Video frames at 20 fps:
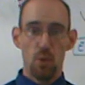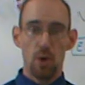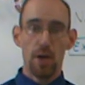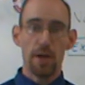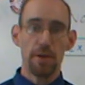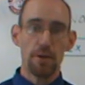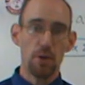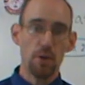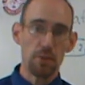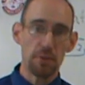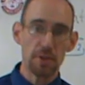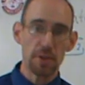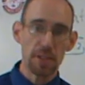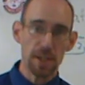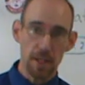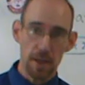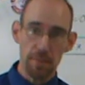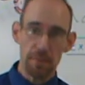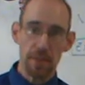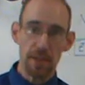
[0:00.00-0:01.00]
1 over
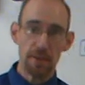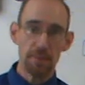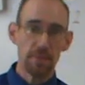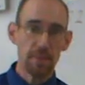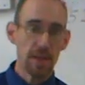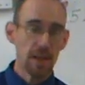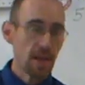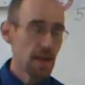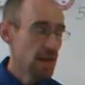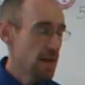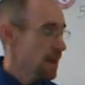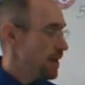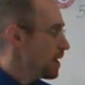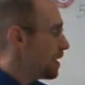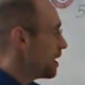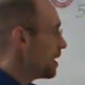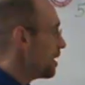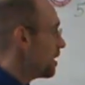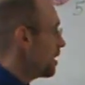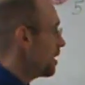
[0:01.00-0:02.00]
something.
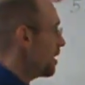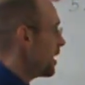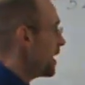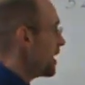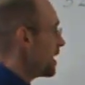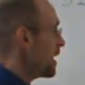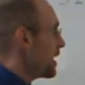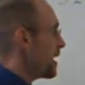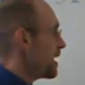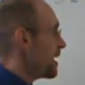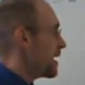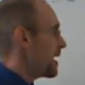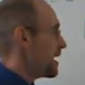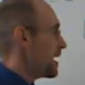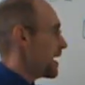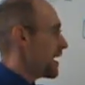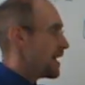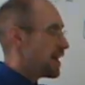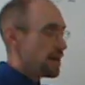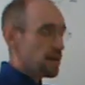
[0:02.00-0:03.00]
All right,
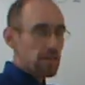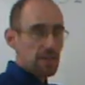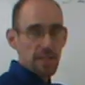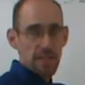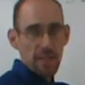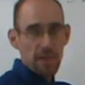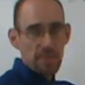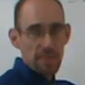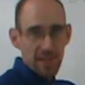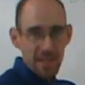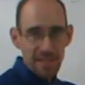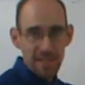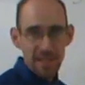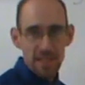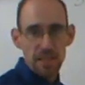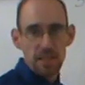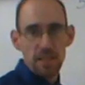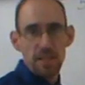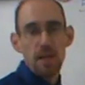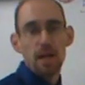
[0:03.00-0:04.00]
and our something
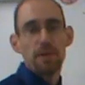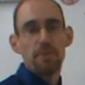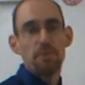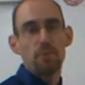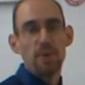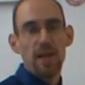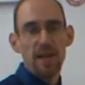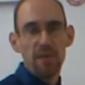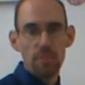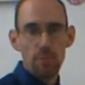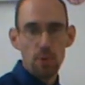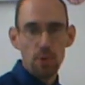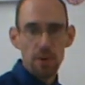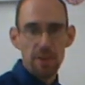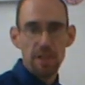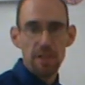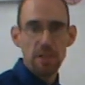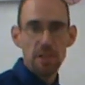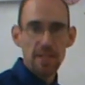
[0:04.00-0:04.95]
is stuff. We have more than